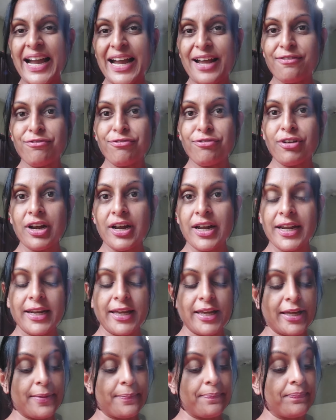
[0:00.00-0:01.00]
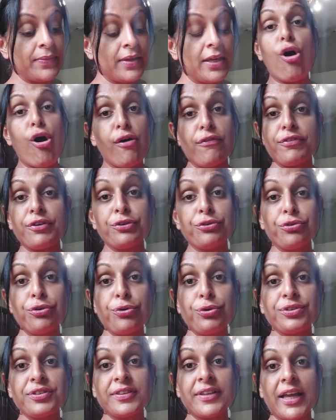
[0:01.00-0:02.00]
Pan fry them, oven
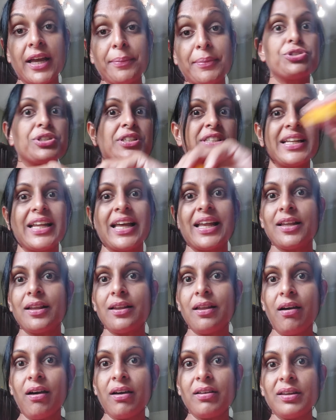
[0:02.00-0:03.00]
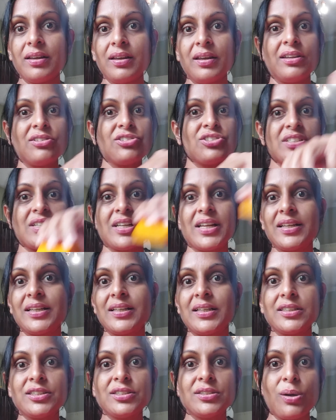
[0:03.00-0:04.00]
roast them, just a little honey, just a
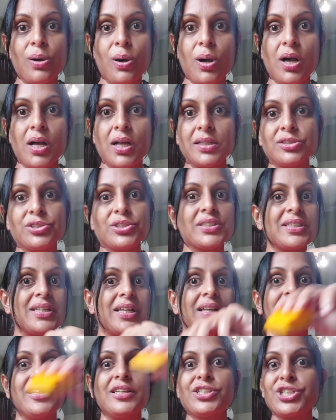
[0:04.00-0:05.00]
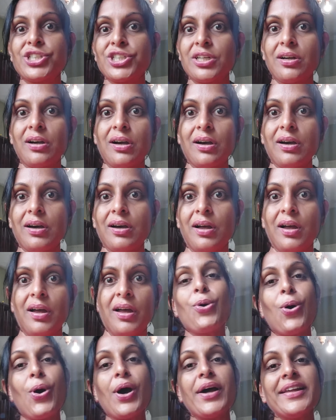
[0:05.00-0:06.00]
little salt, just a little sugar.
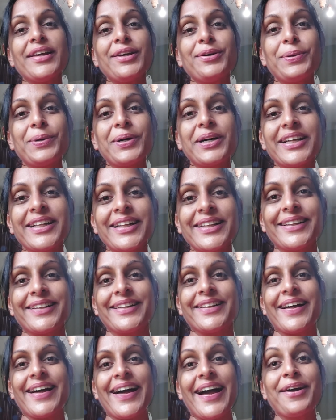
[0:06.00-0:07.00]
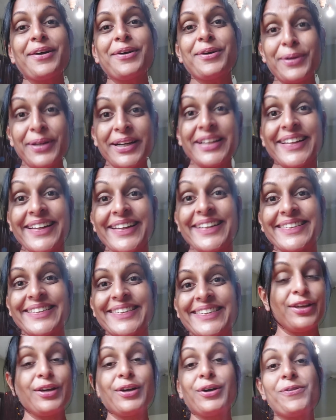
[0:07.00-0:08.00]
Go on the Google and Google
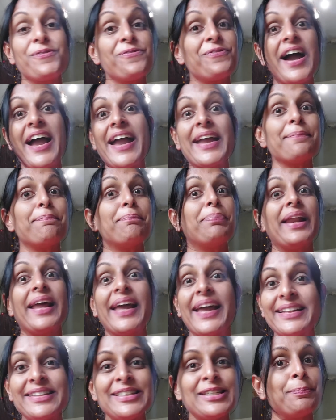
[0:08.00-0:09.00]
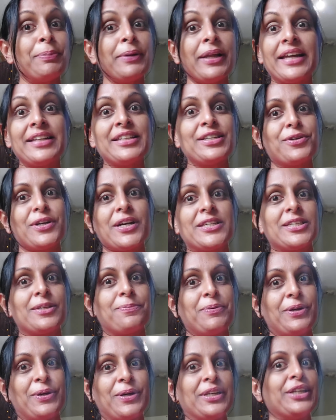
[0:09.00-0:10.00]
it. You're going to find plenty, plenty
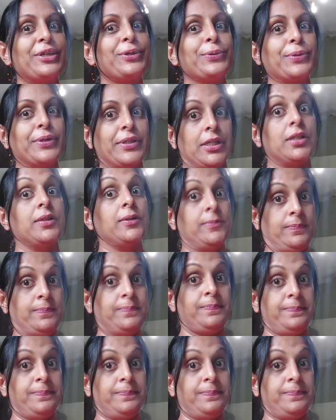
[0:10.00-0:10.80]
recipe on the Google.